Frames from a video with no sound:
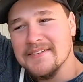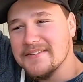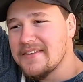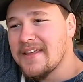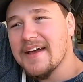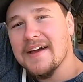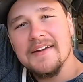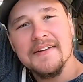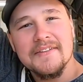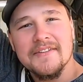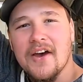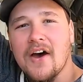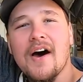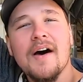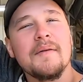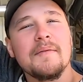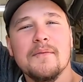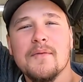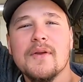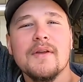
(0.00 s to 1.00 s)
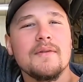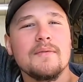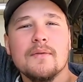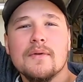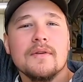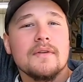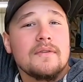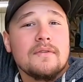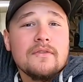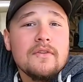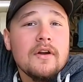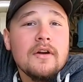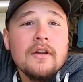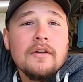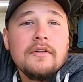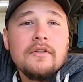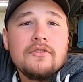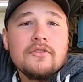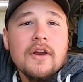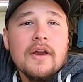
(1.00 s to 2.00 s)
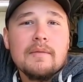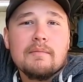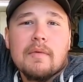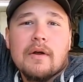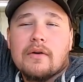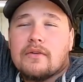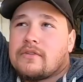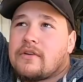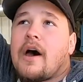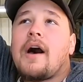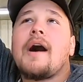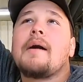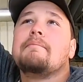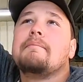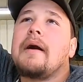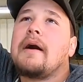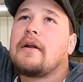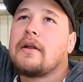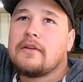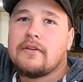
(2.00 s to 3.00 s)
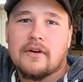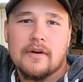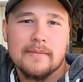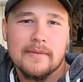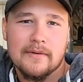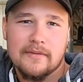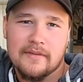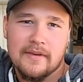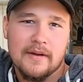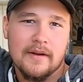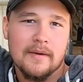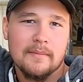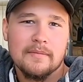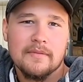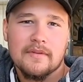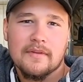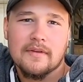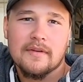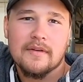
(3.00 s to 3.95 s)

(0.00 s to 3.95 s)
That top, we're starting a new trend, bro. Top-mounted turbo setups.